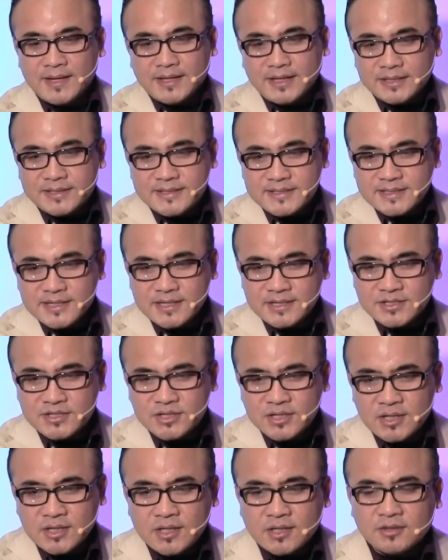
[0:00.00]
it
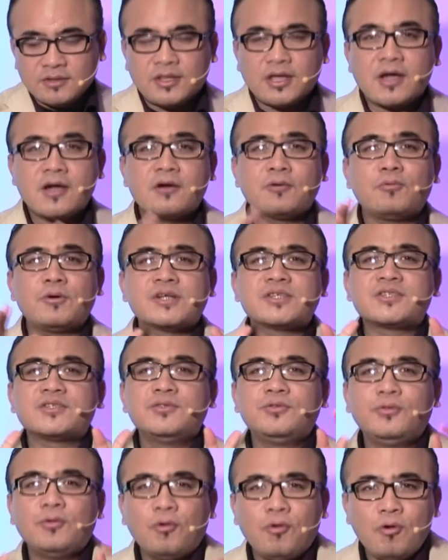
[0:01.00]
says there
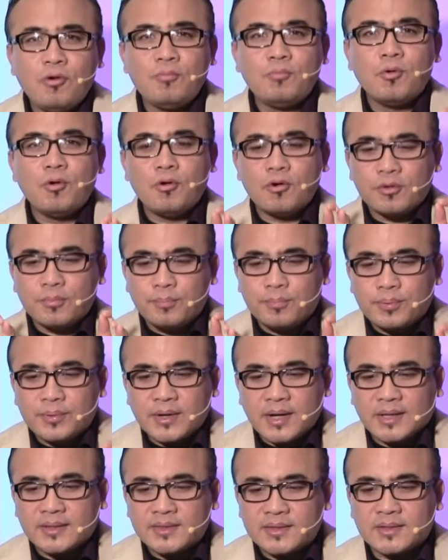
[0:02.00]
was no more
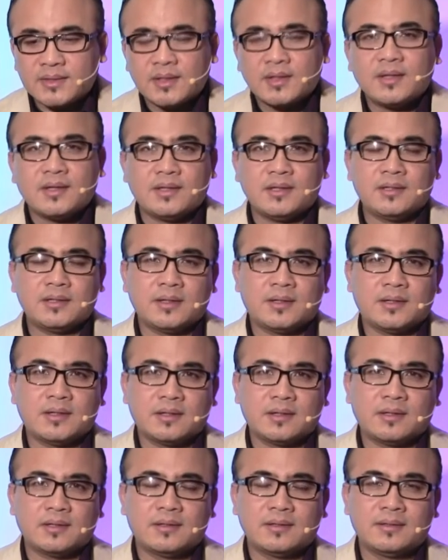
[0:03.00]
breath in
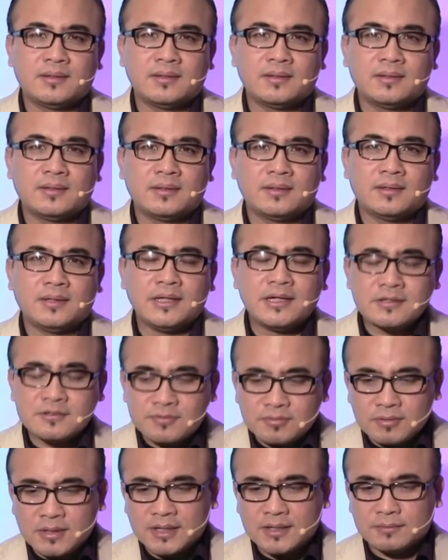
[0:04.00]
her.
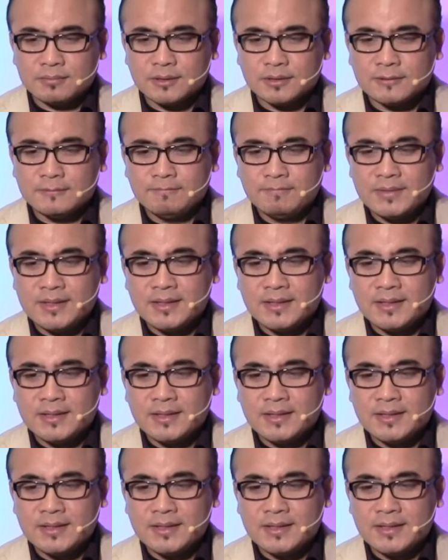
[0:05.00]
Incredible.